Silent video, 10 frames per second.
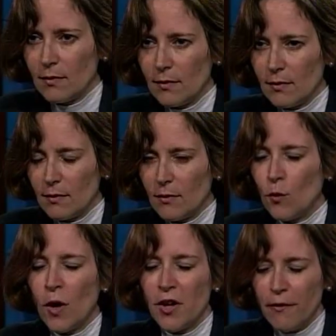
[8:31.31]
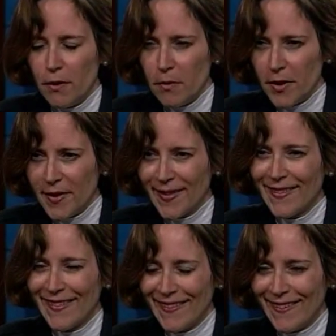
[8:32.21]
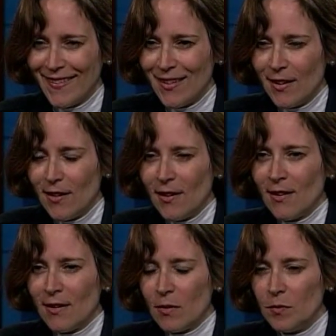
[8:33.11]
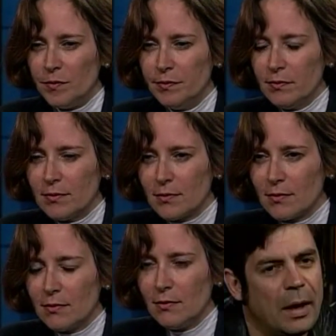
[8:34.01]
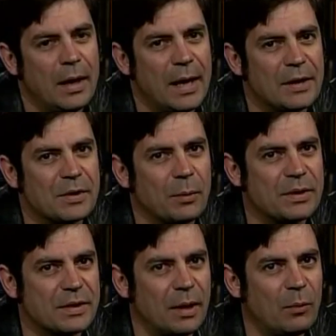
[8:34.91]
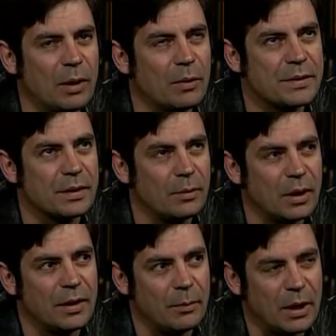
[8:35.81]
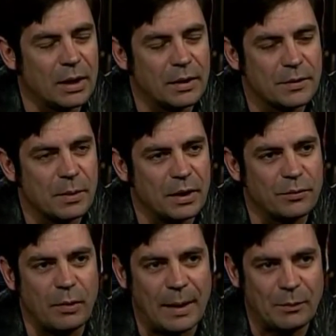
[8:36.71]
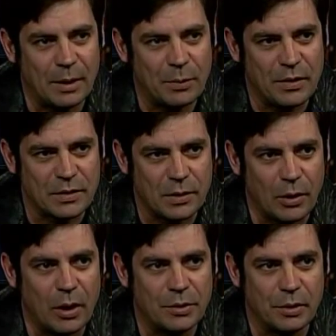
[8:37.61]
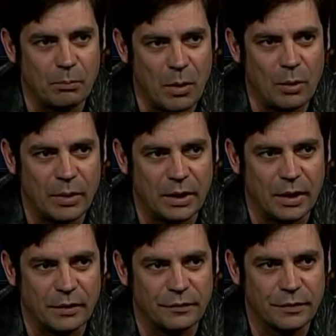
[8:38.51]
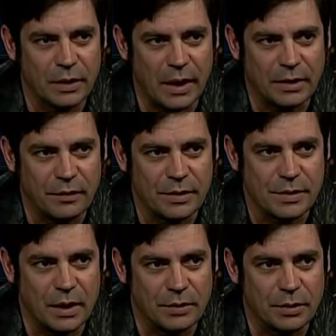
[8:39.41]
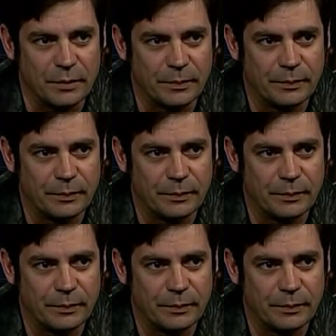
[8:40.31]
which linked Roosevelt, Mussolini, and Hitler. And so in some way was the American experience wrapped up in this larger moment of collectivization?